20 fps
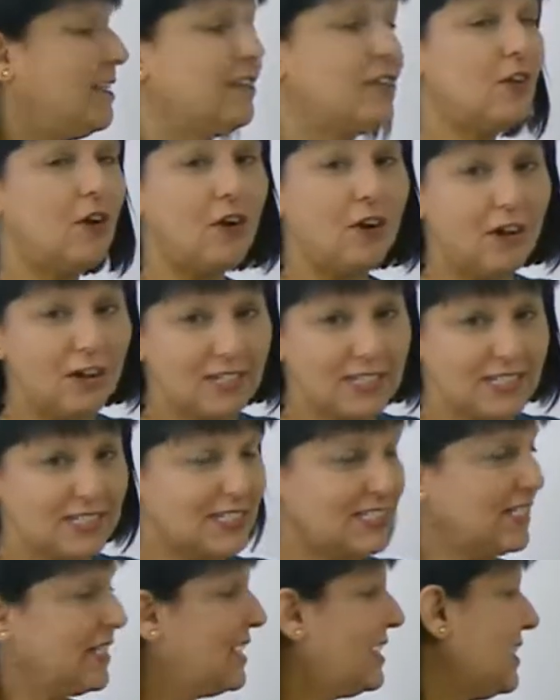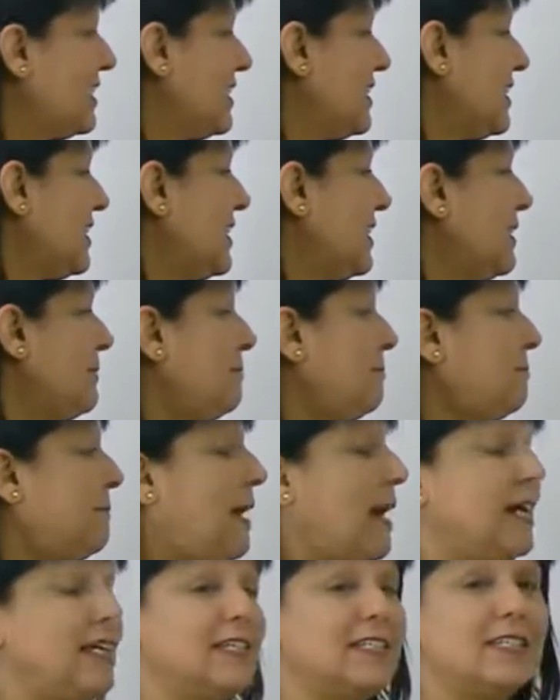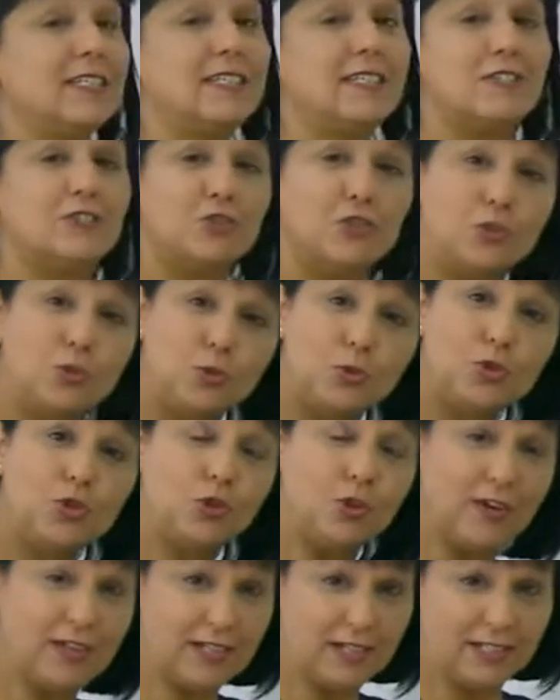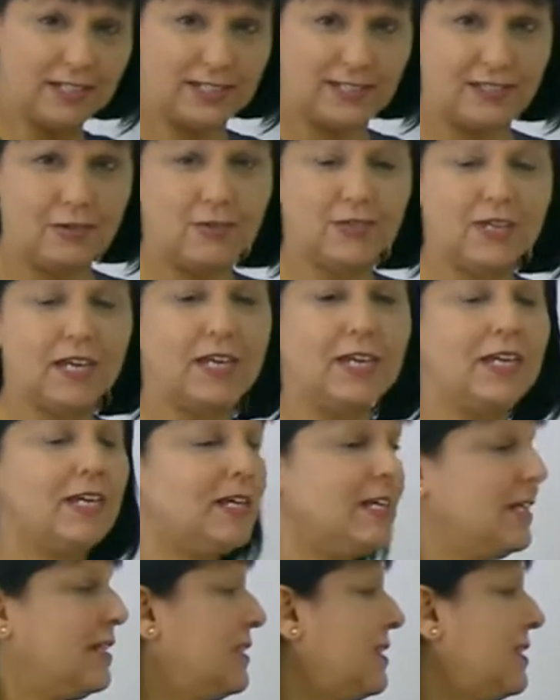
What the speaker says: Not, he might to join us. Okay?